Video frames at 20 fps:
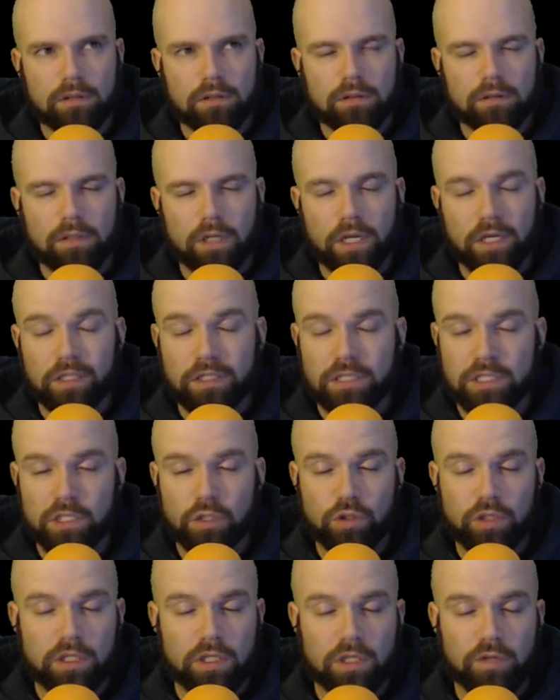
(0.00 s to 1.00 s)
not
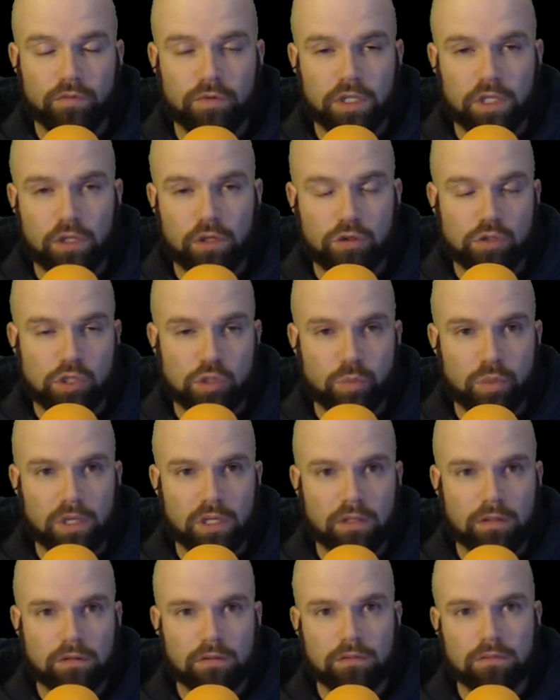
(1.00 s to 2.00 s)
necessarily in the videos, but
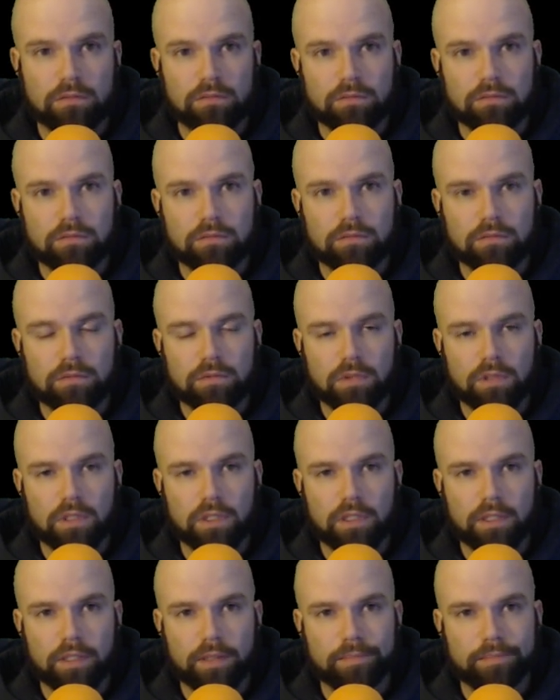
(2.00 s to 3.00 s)

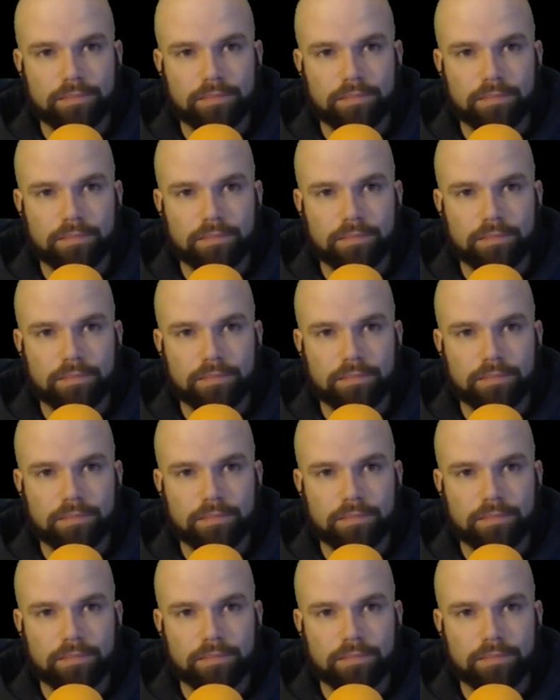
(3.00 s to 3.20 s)
um,